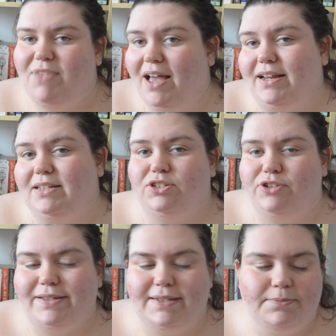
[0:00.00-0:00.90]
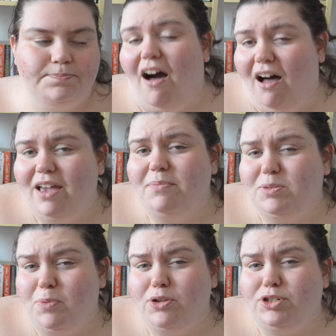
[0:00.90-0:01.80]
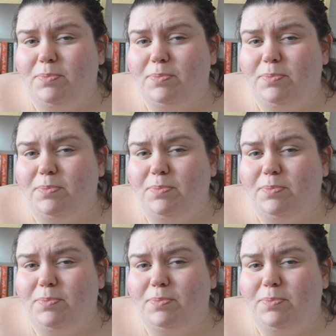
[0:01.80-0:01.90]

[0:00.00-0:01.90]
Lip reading: That needs addressing. I'm supposed to